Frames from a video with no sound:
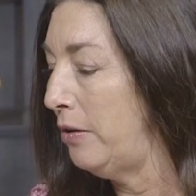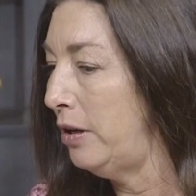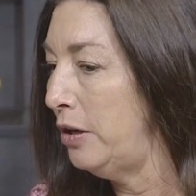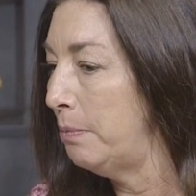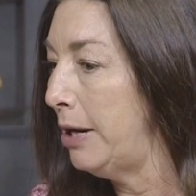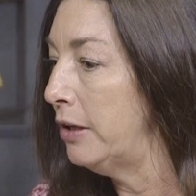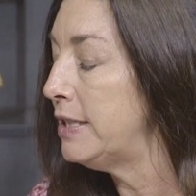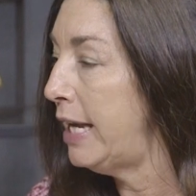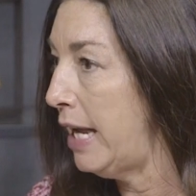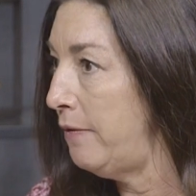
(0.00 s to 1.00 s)
about your
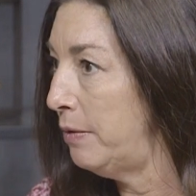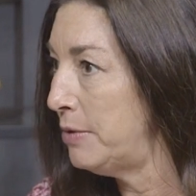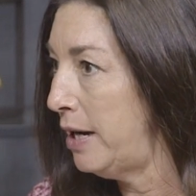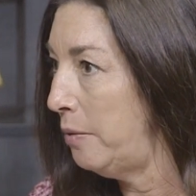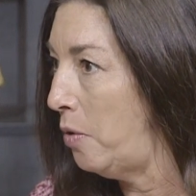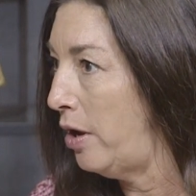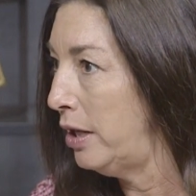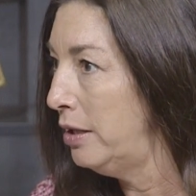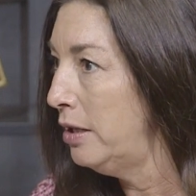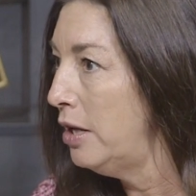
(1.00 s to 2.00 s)
parents. They came from
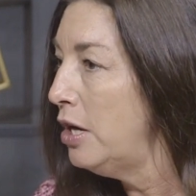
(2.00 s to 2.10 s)
Taiwan.